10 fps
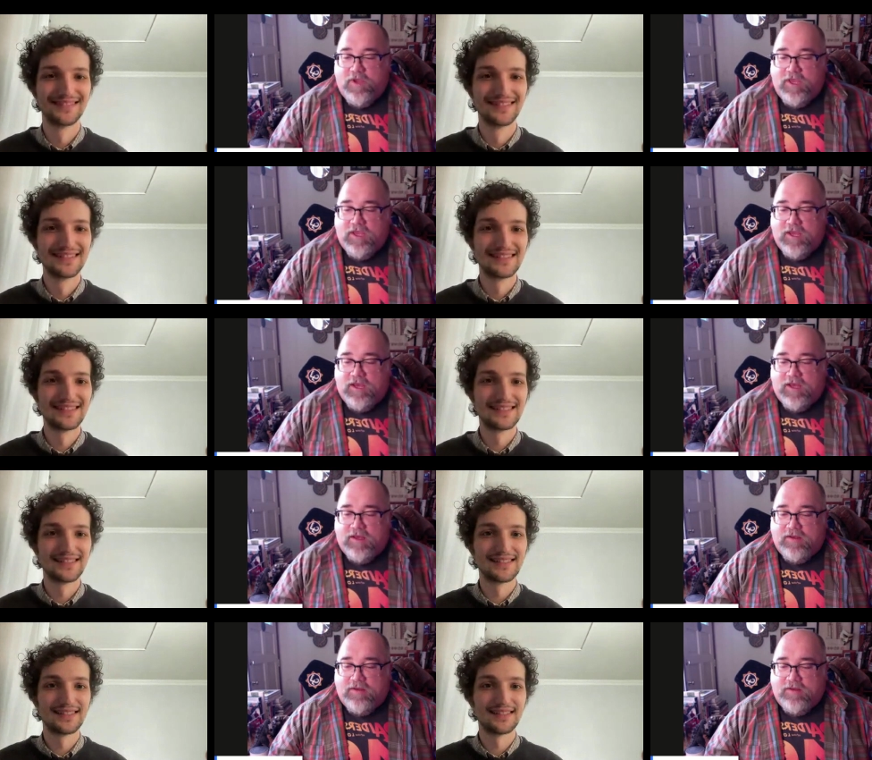Speaker 1: we
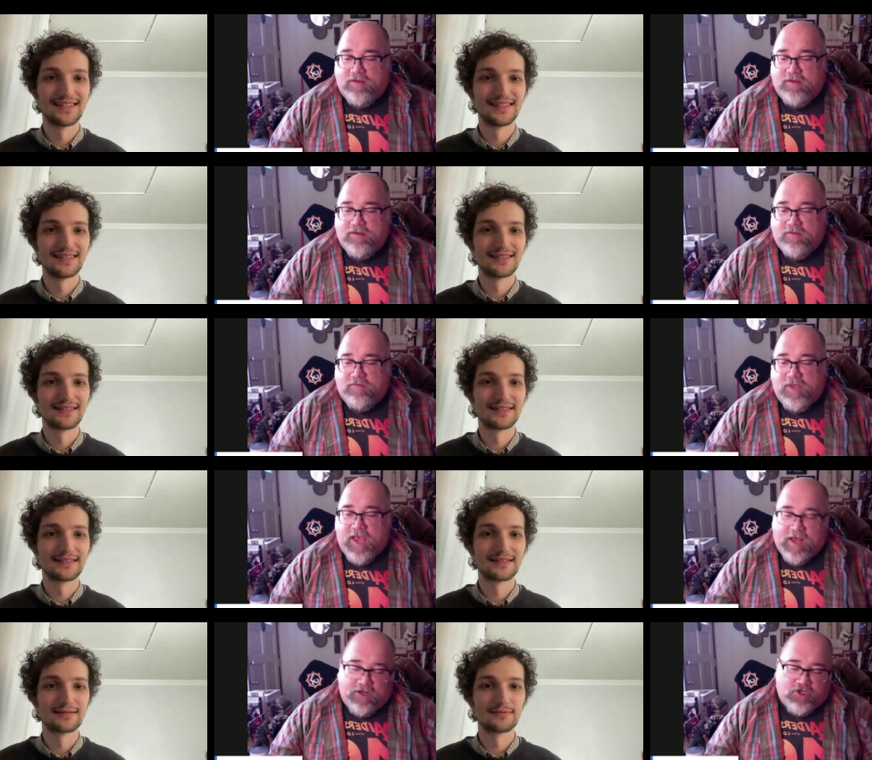uh, we
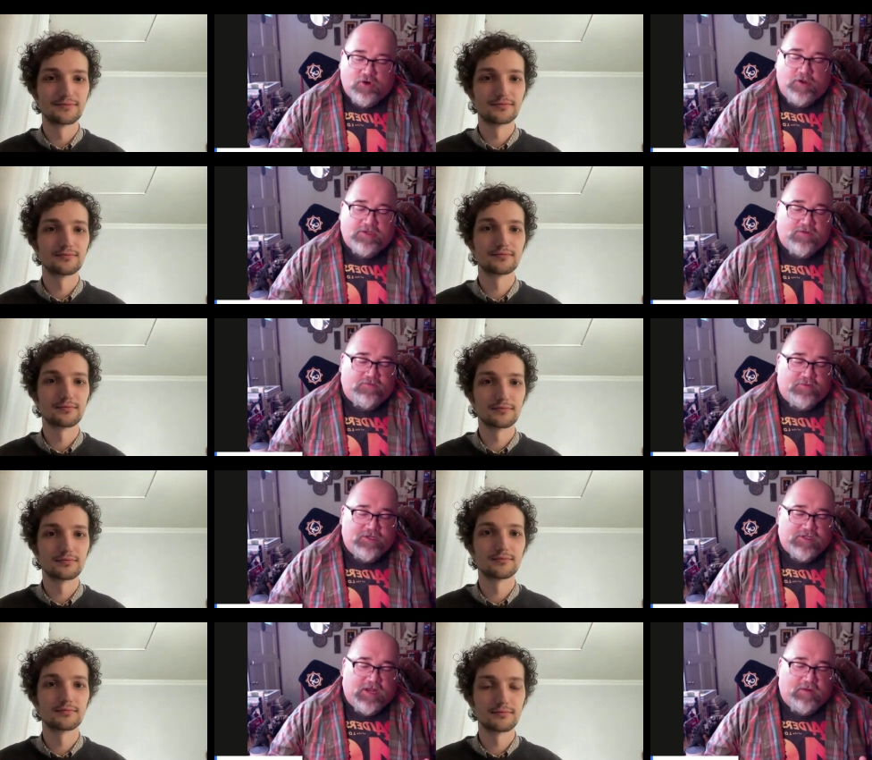had a choice of
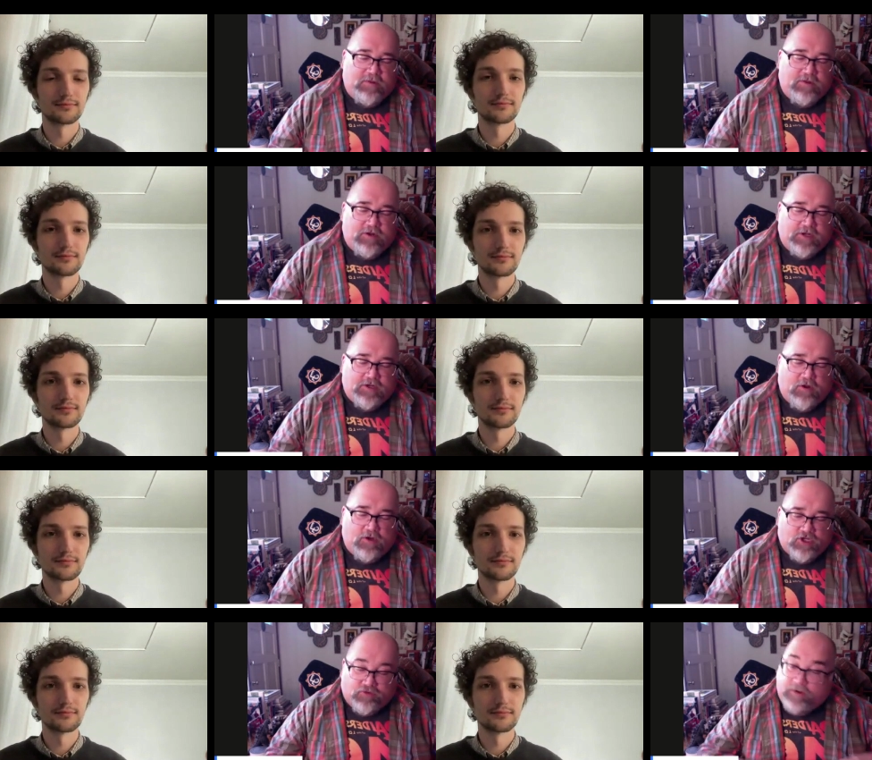deciding whether or not to go
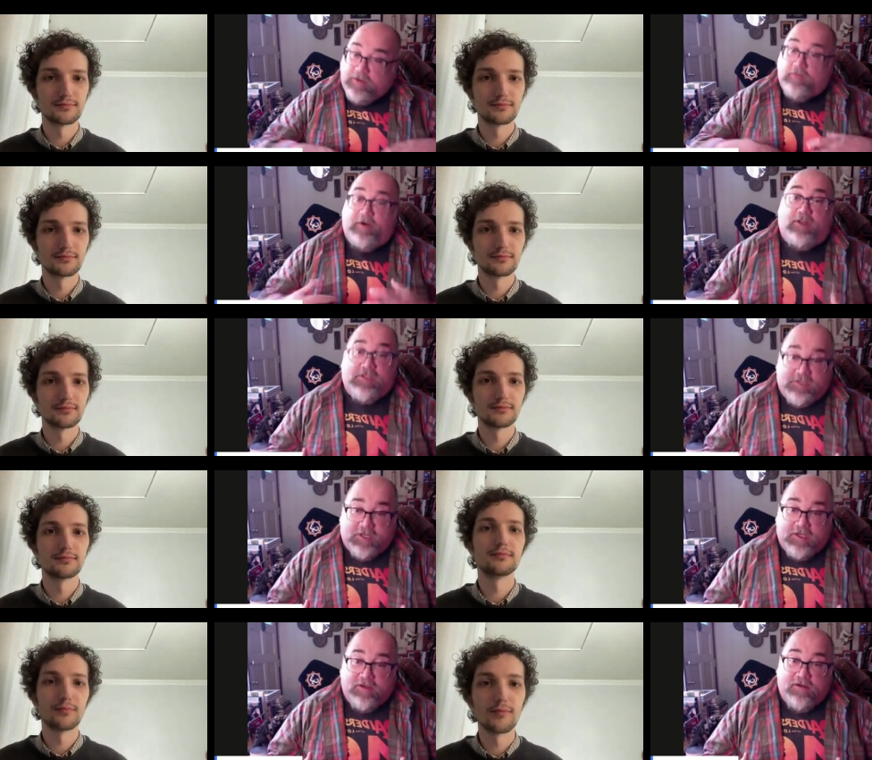extremely realistic
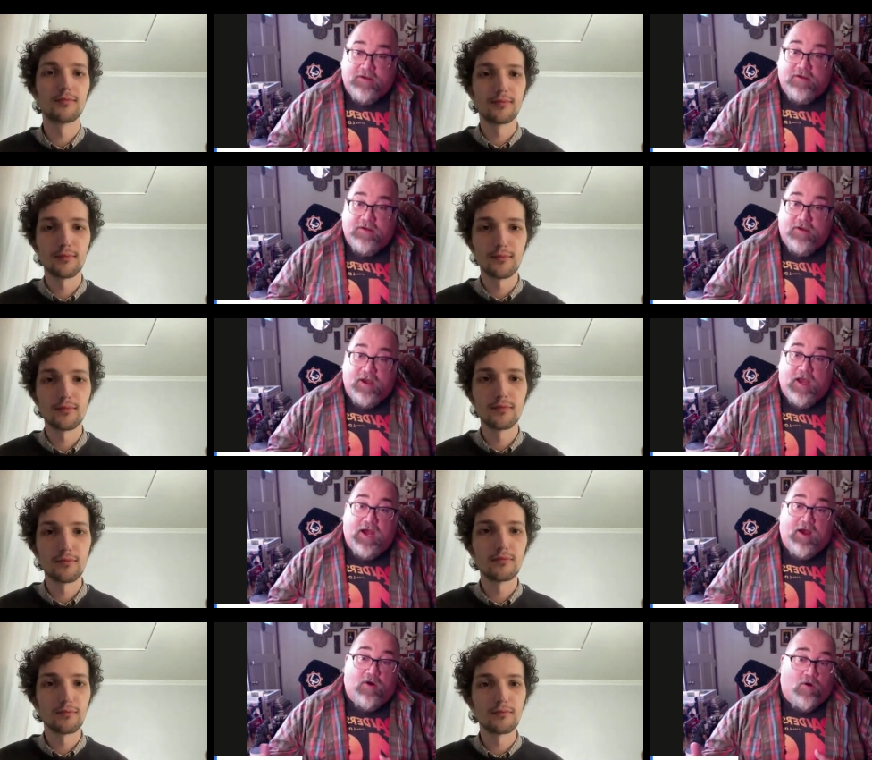
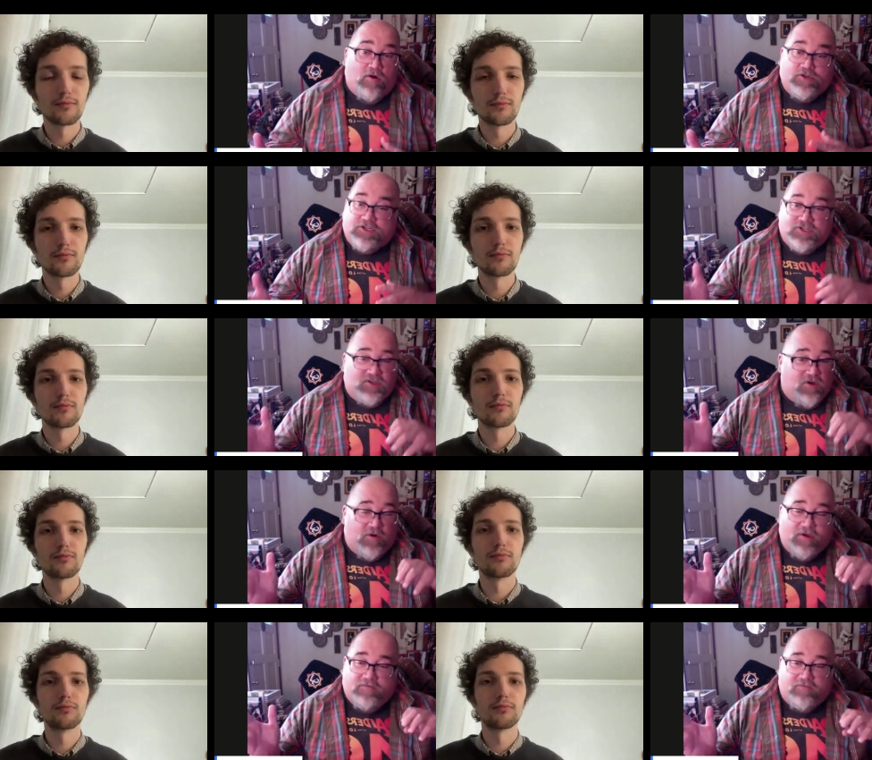uh, or just
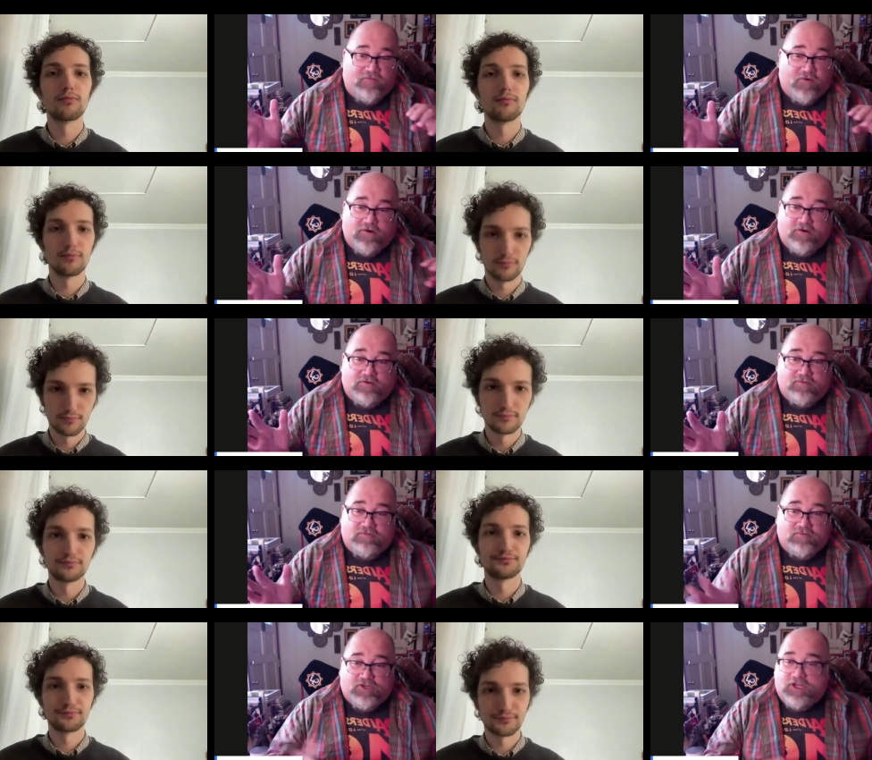going for
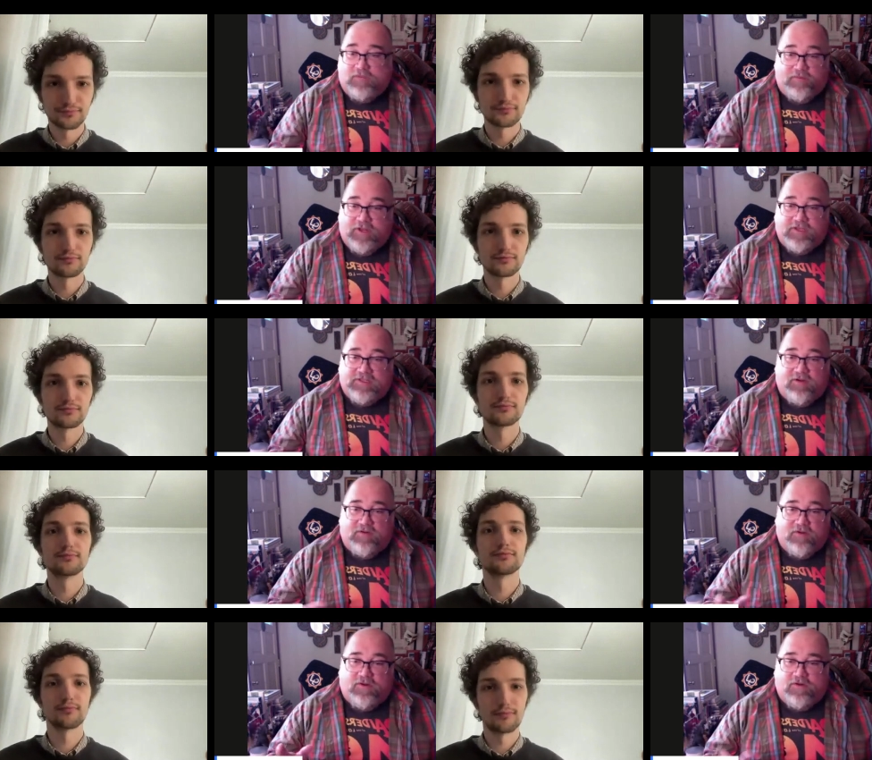cheapness or,
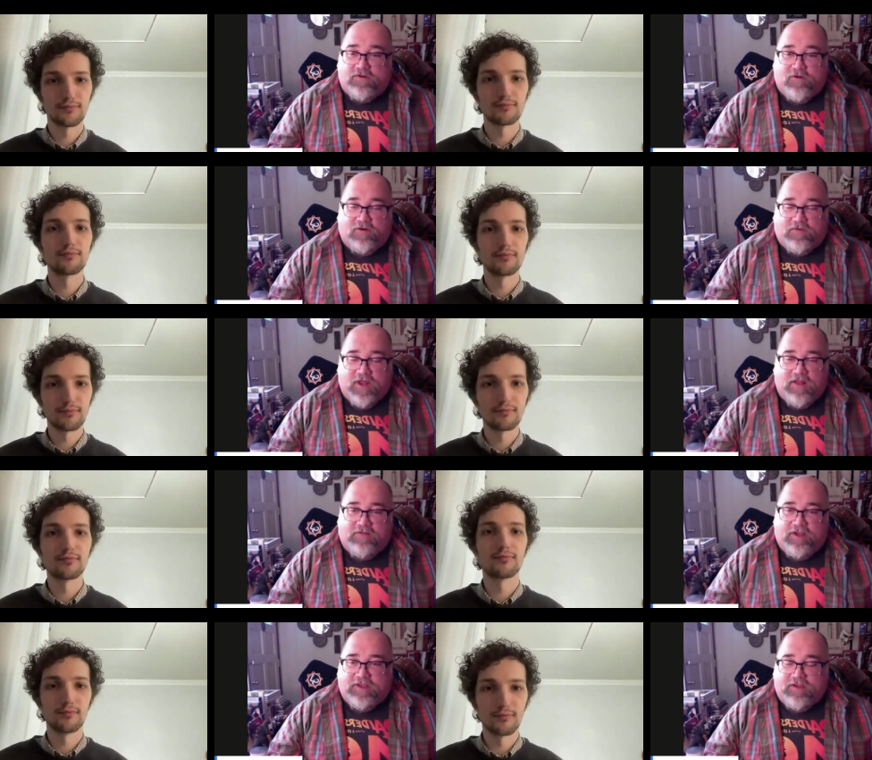or, or kind of
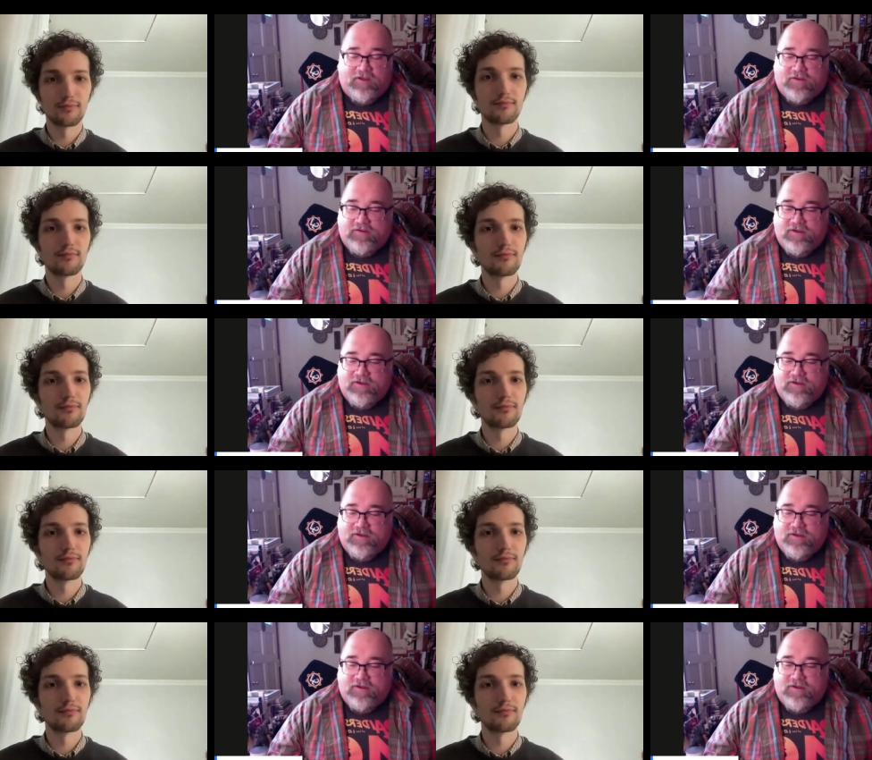like uh,